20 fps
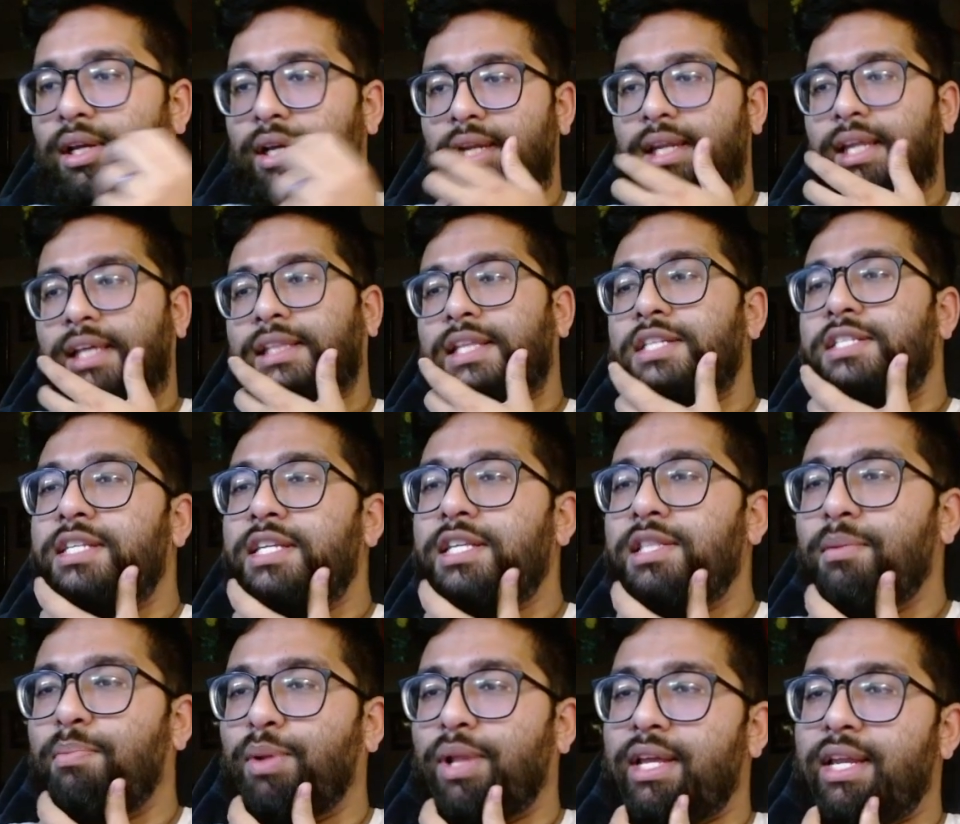Like, they see
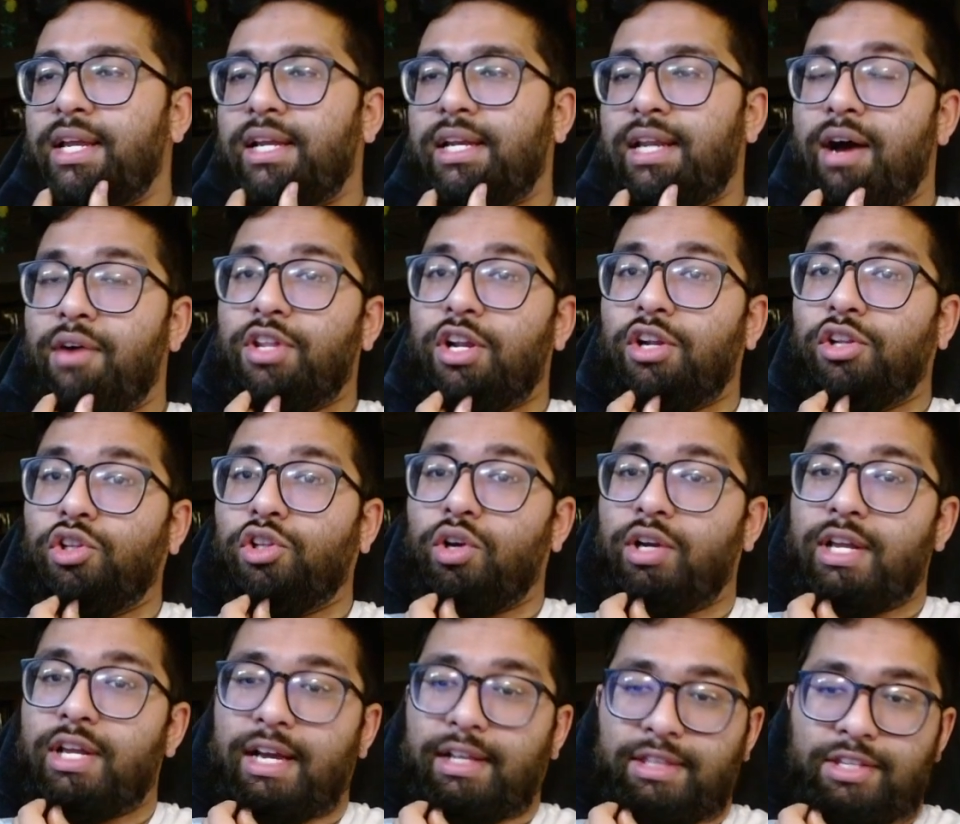the plating now and they're
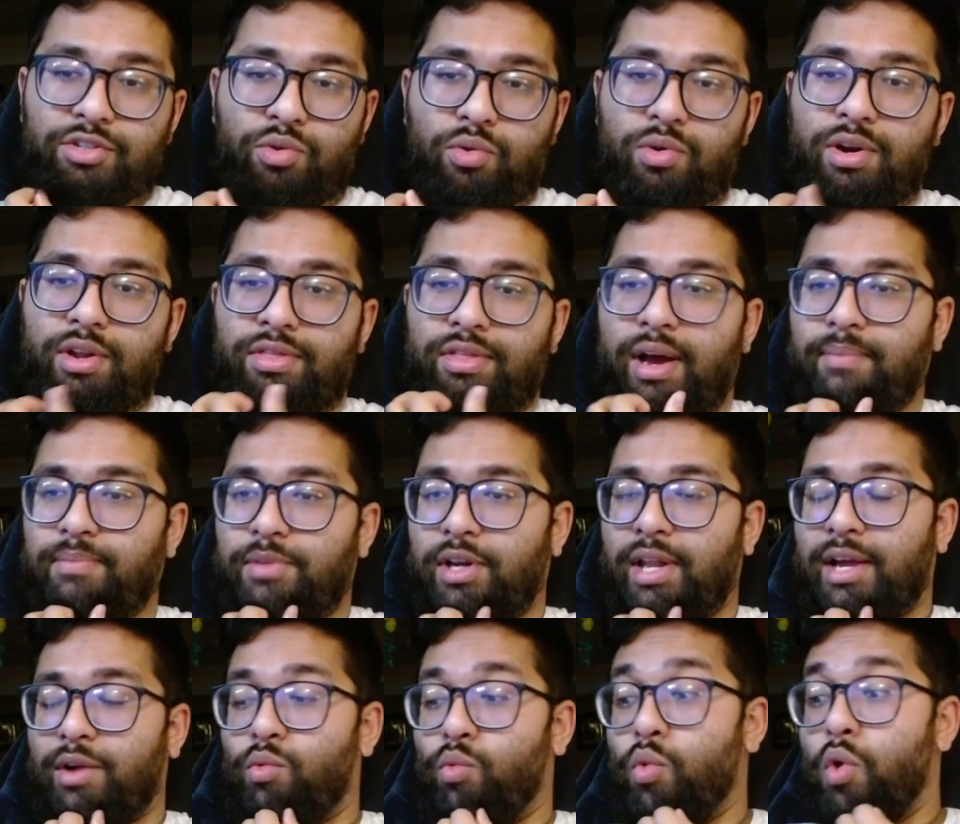looking at this Ornithopter
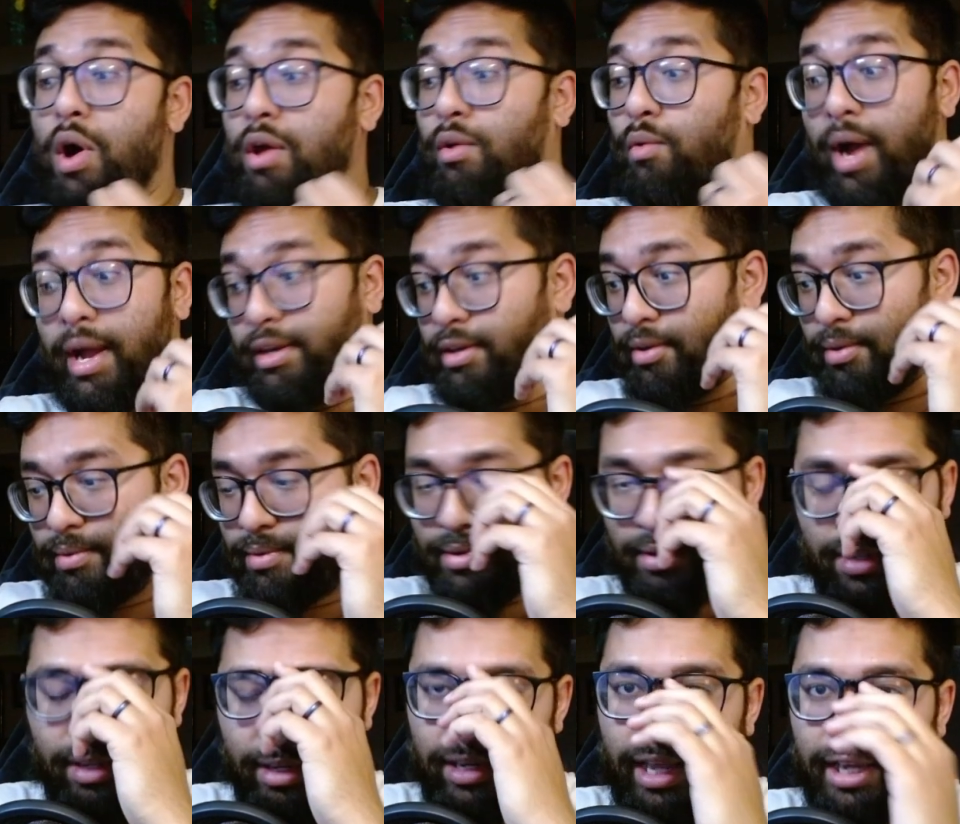like, what do I do?
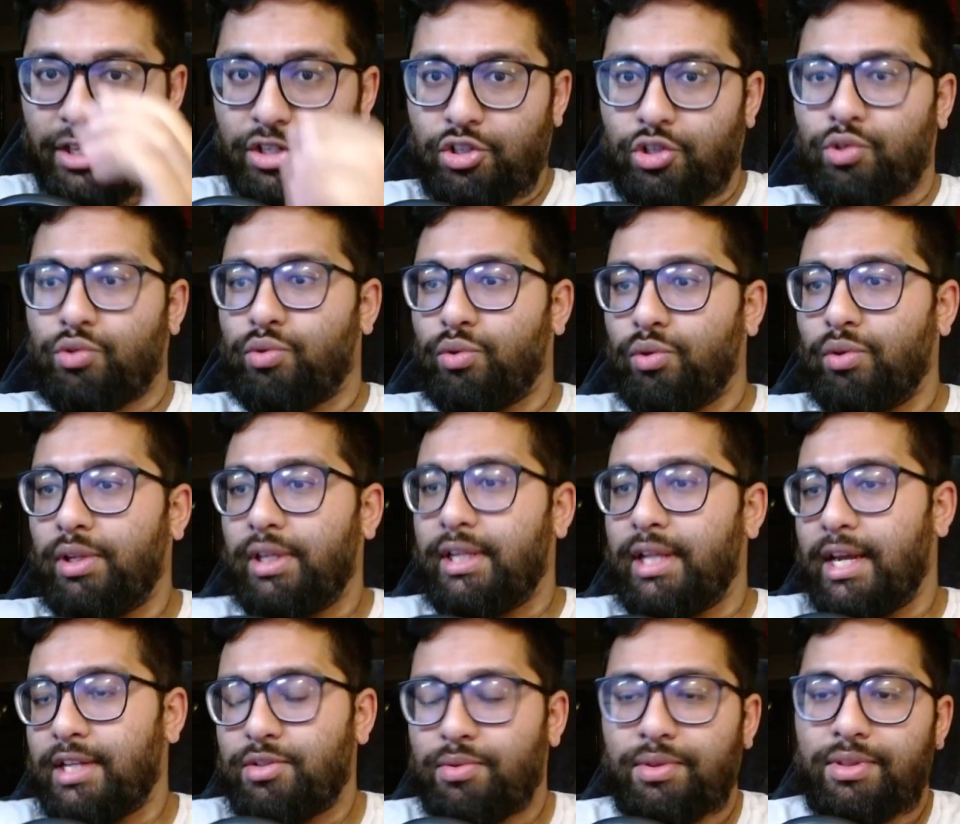Like, truly,
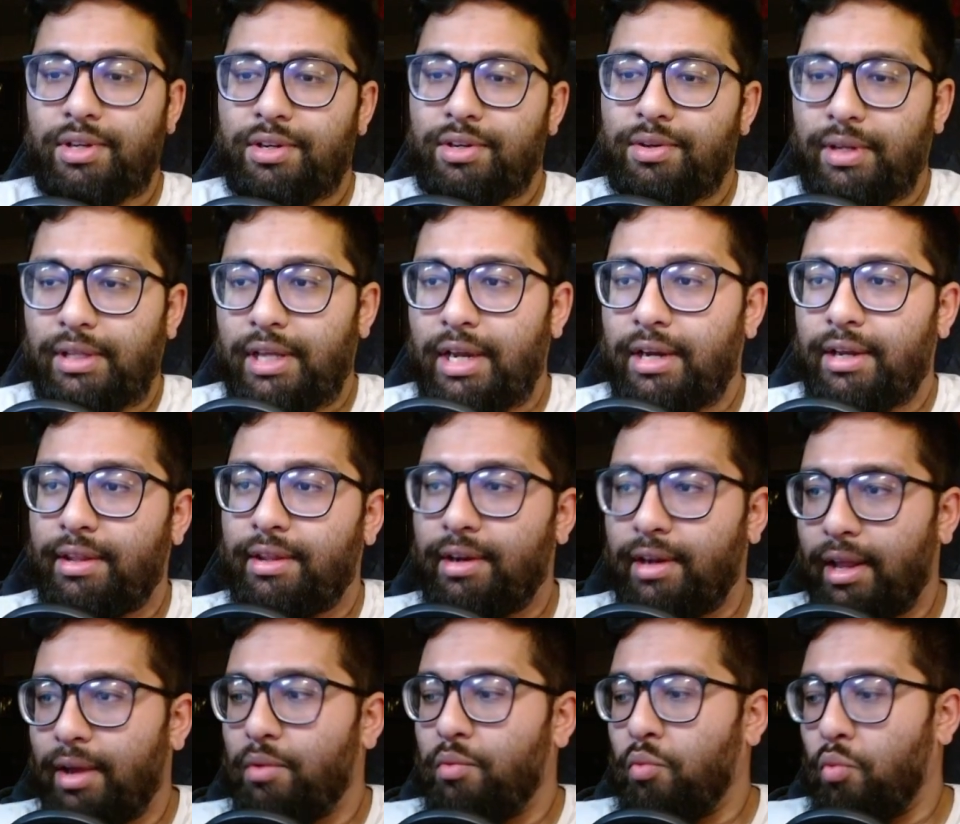that's what they're doing. They're, they're
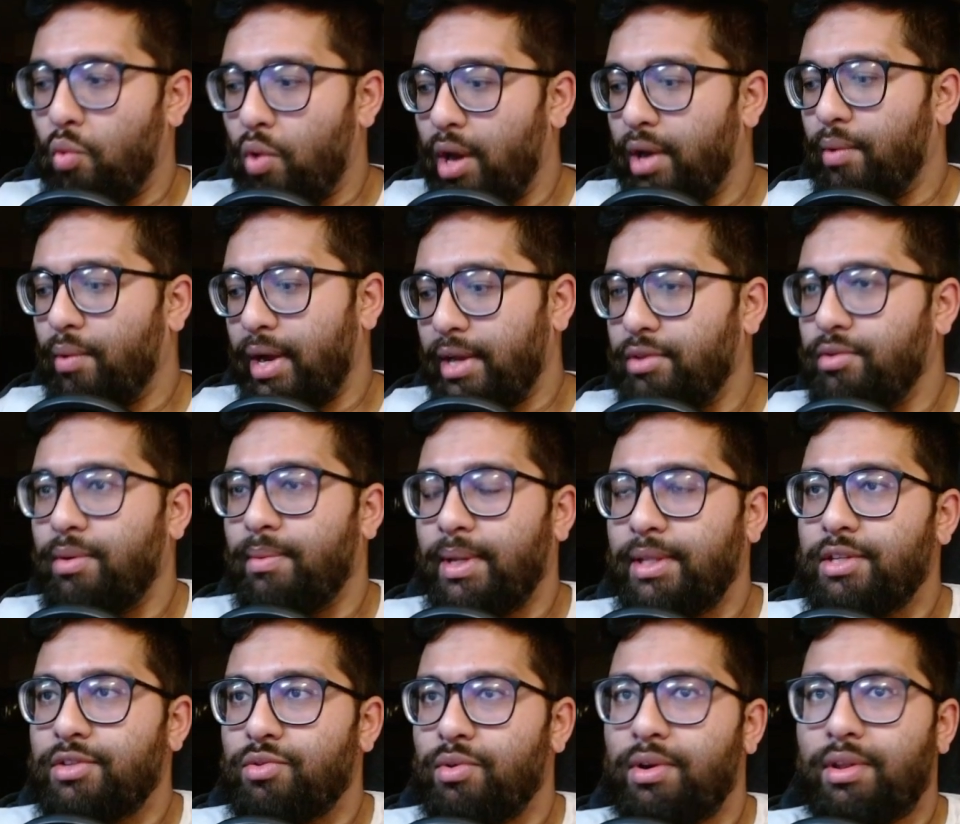like, what do I do about
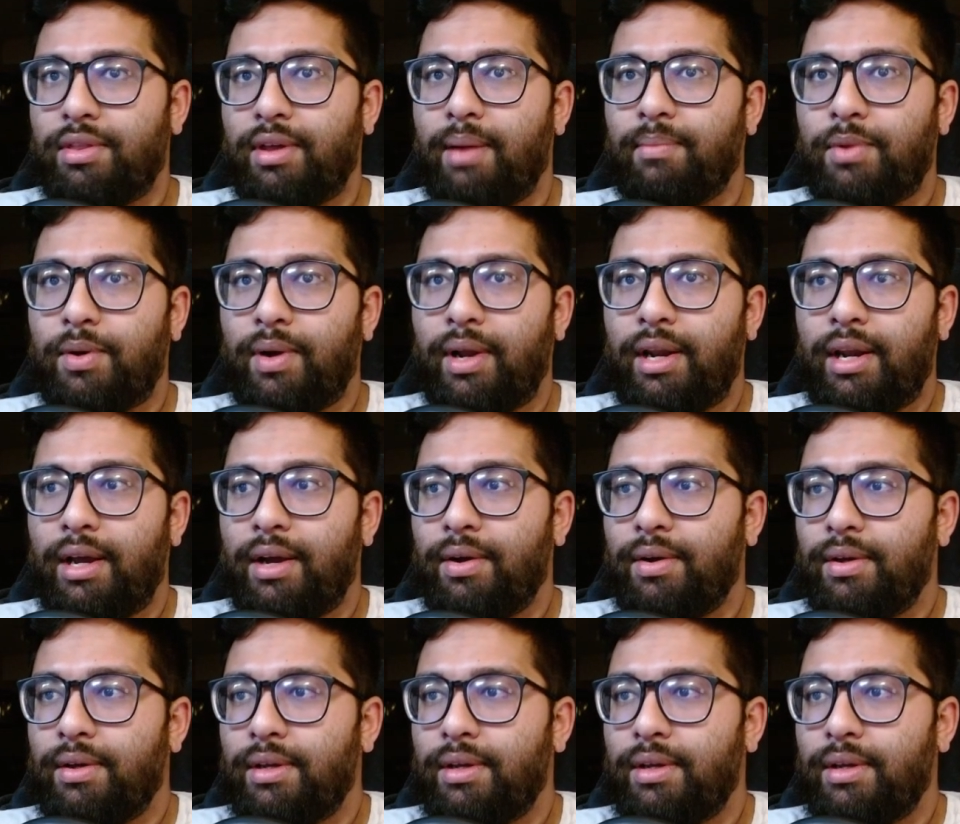this Ornithopter right now?